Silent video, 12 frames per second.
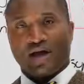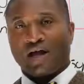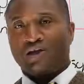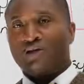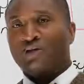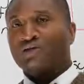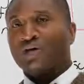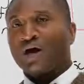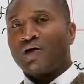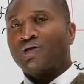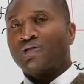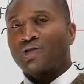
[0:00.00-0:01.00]
and use
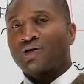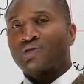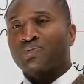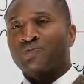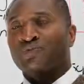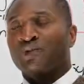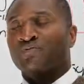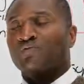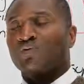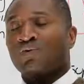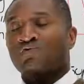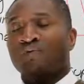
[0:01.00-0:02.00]
other words which give more